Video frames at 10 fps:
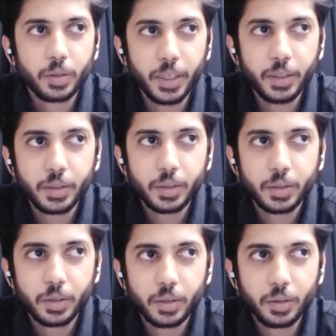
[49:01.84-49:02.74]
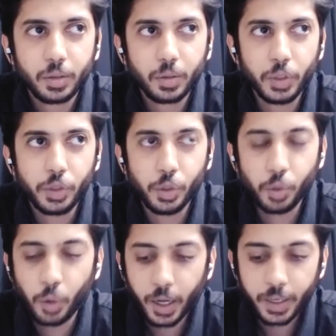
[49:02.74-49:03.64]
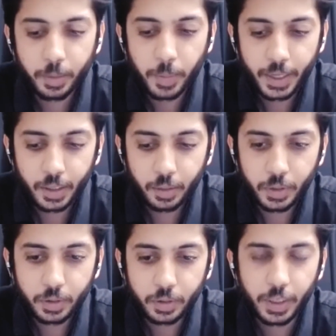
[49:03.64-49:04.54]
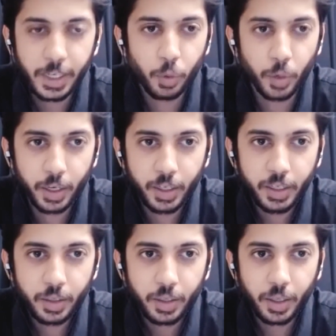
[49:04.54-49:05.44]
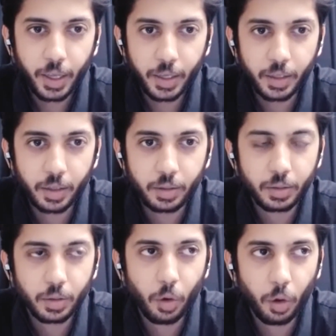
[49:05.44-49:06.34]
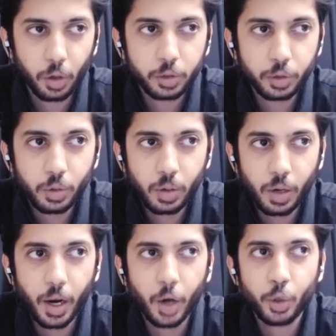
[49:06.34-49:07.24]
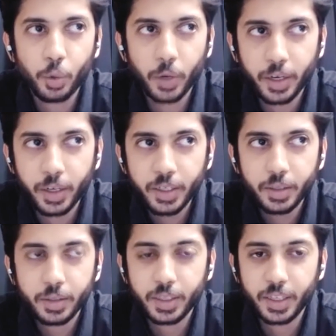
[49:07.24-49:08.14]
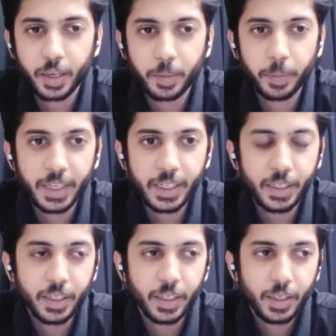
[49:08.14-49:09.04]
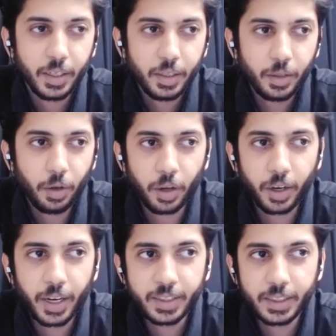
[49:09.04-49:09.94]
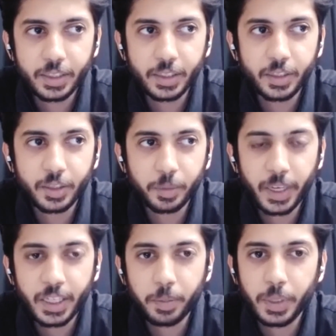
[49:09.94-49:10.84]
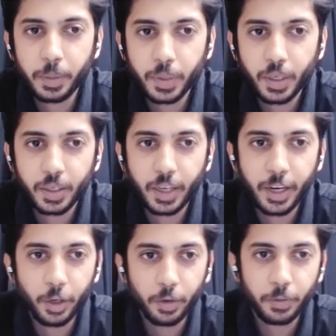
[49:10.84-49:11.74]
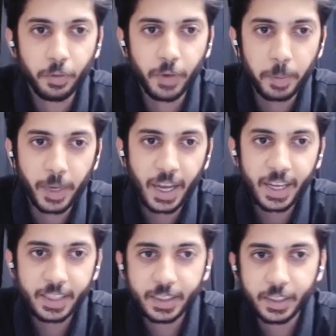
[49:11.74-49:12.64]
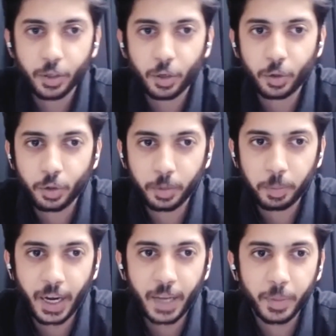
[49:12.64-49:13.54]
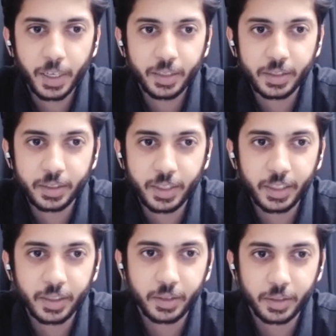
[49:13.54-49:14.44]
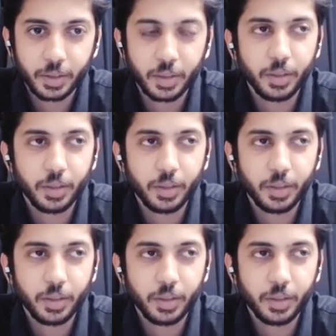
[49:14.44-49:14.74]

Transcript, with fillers: things which you are in battle with inwardly, and also outwardly. There are many organizations, many people kind of weaponizing your own primal instincts